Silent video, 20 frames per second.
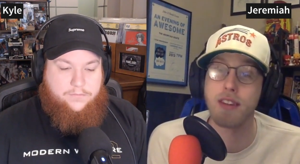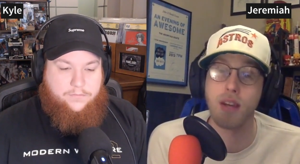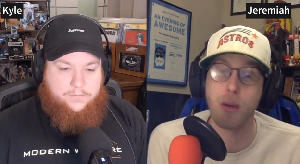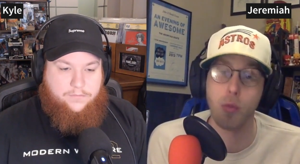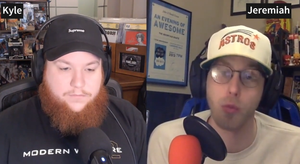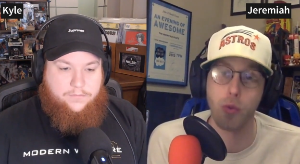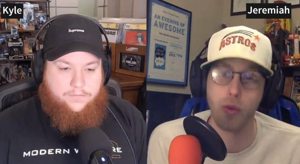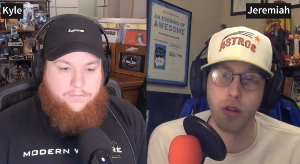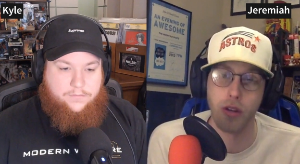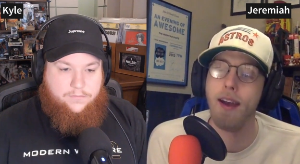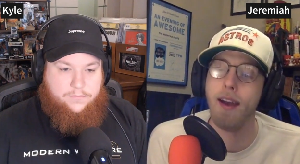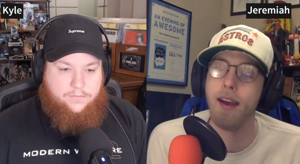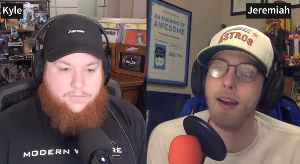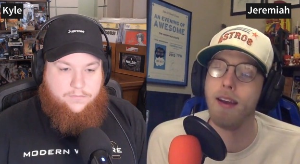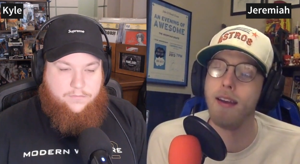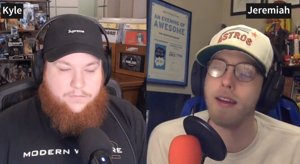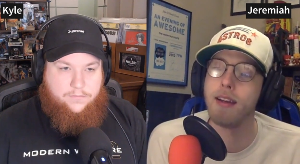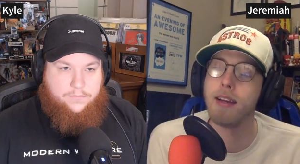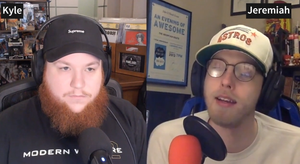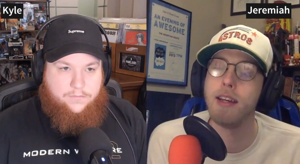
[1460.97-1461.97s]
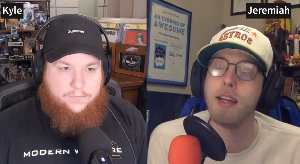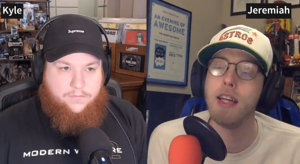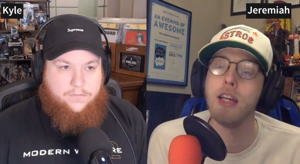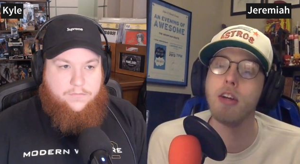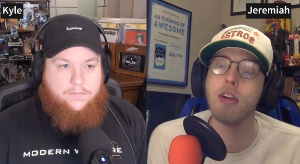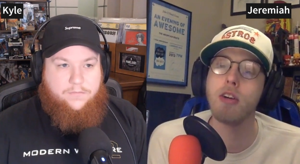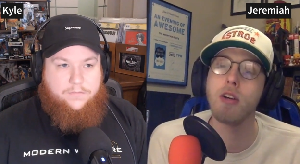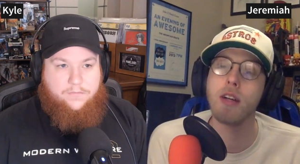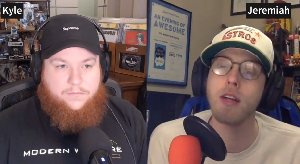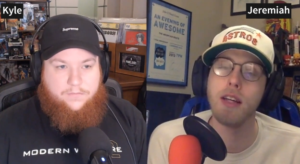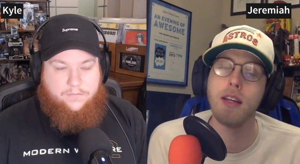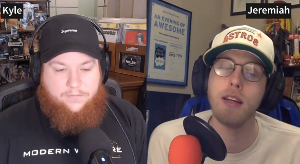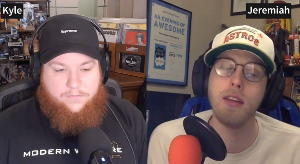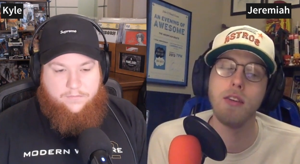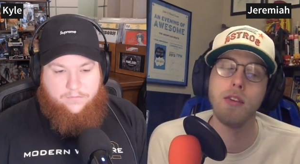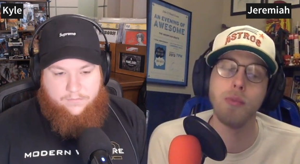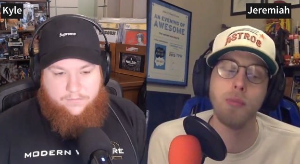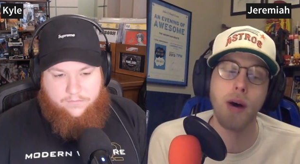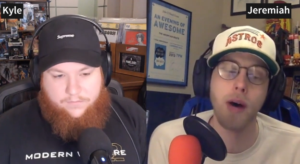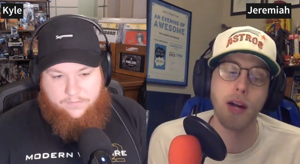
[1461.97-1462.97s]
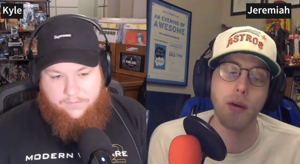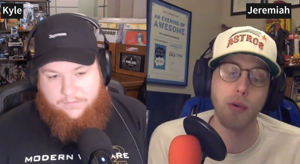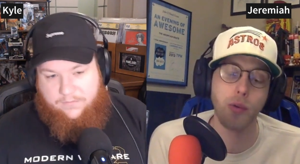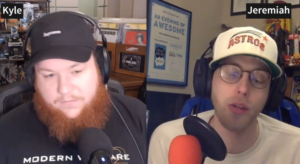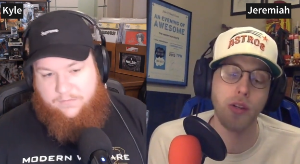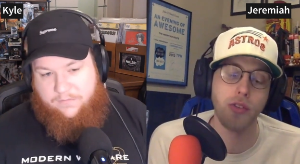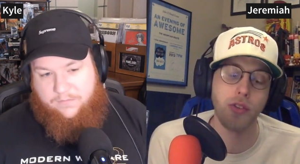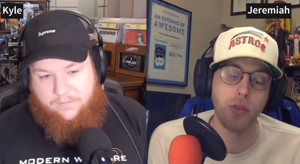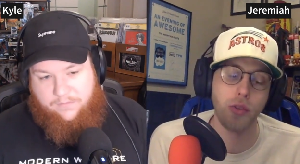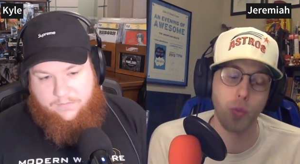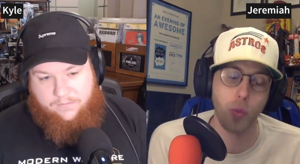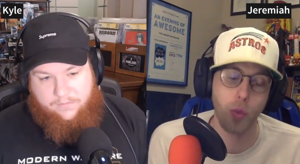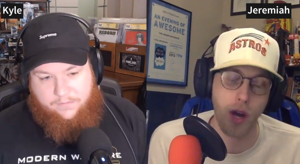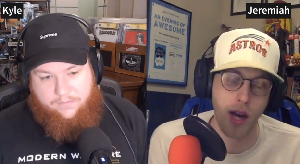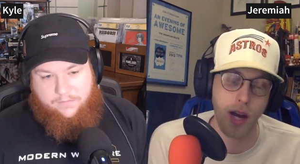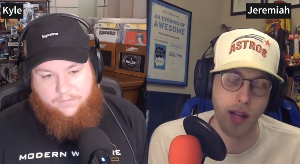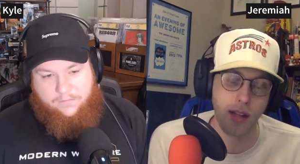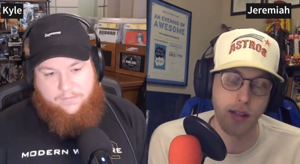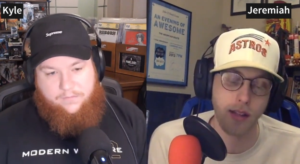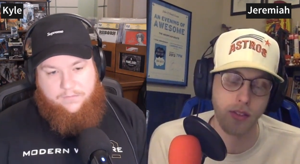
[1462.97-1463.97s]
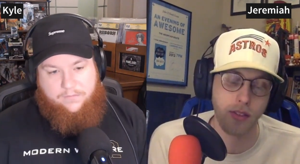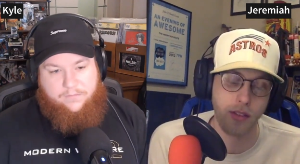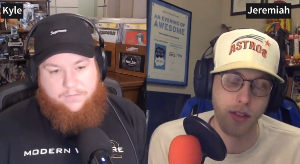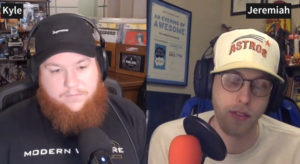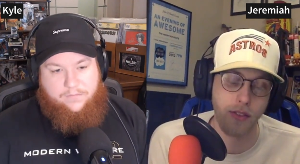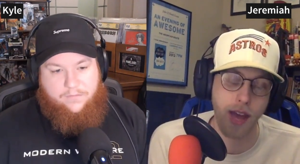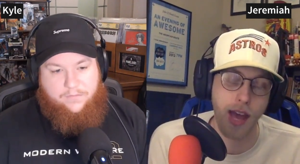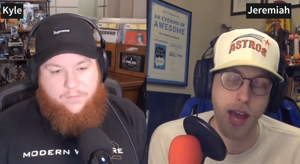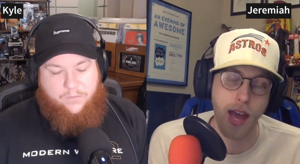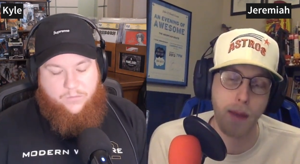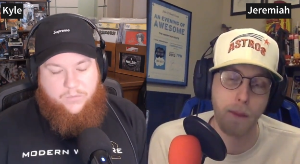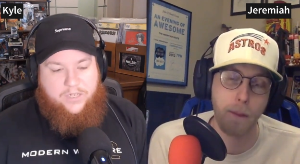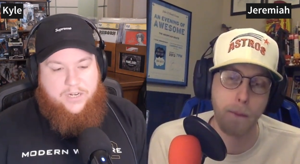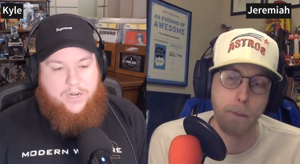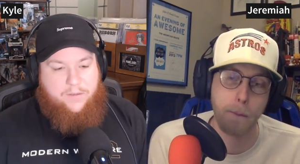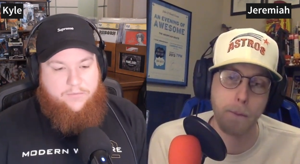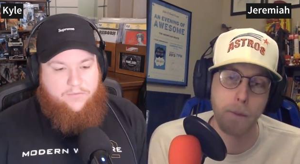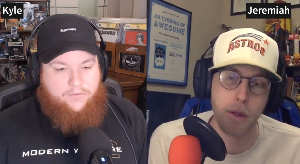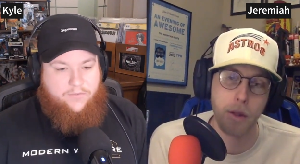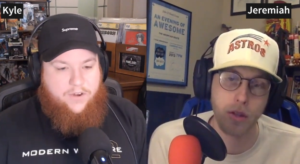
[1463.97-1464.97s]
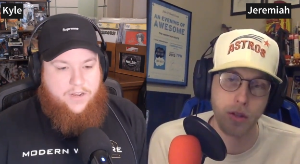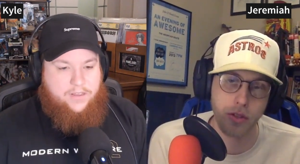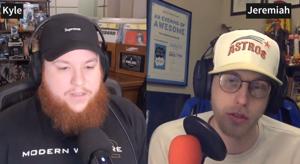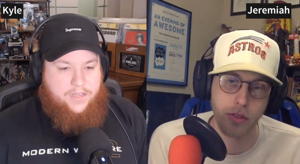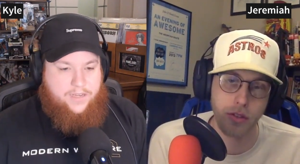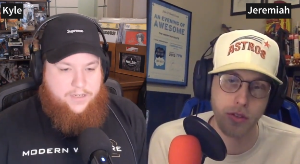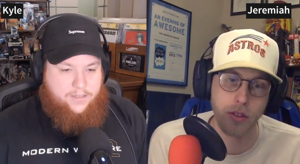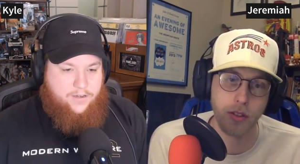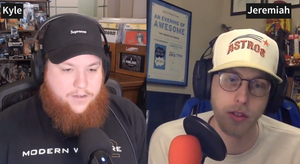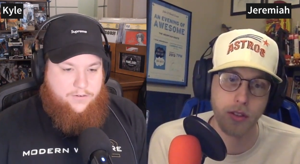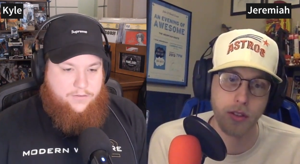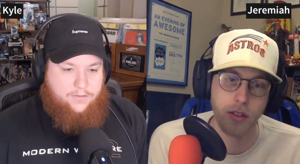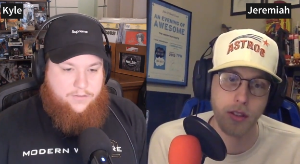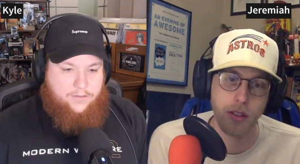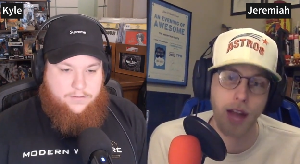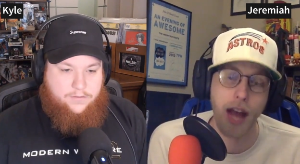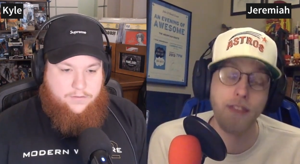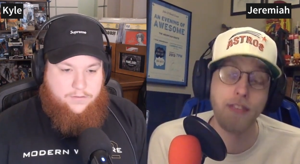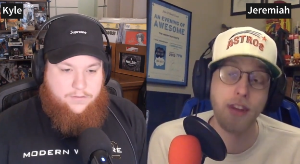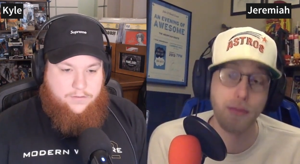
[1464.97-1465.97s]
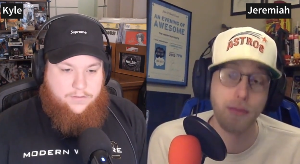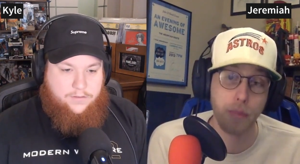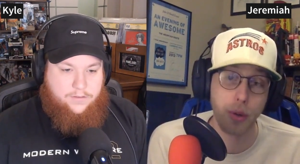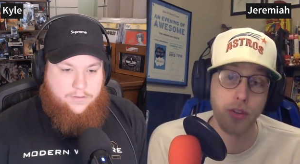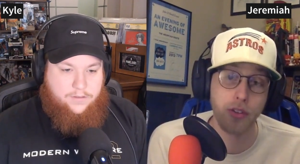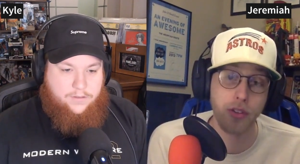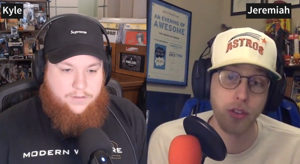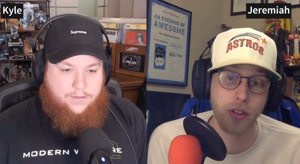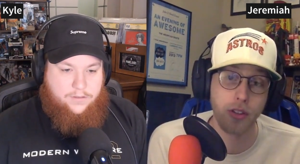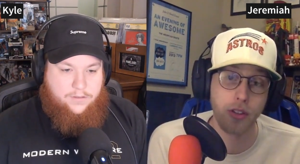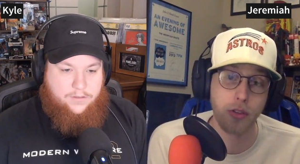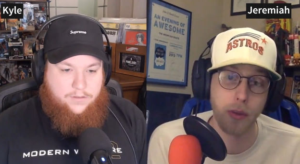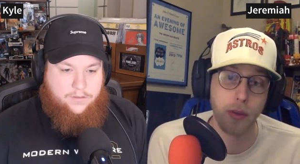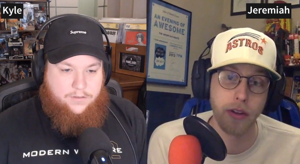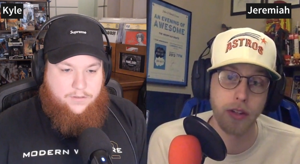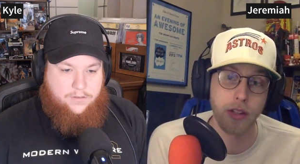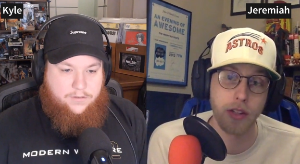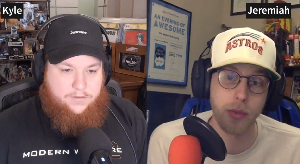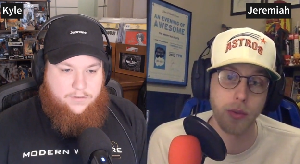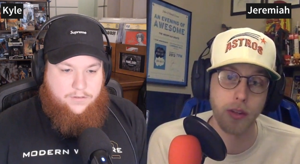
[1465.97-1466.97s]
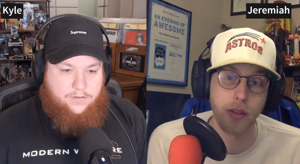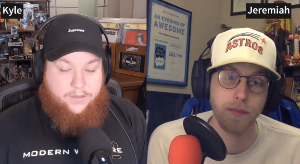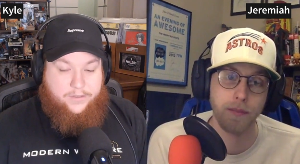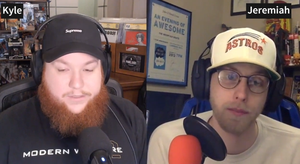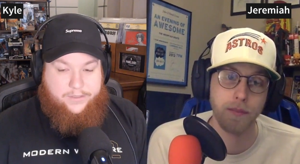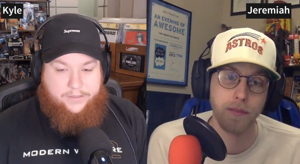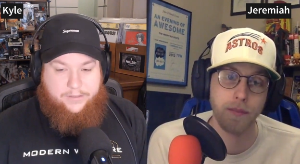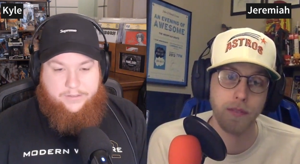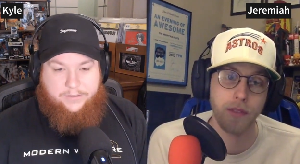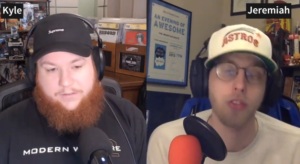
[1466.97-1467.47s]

Speaker 1: that they would. And here is my reason why because I've had. But up front, personal, they don't. I've had personal experience with it. Okay.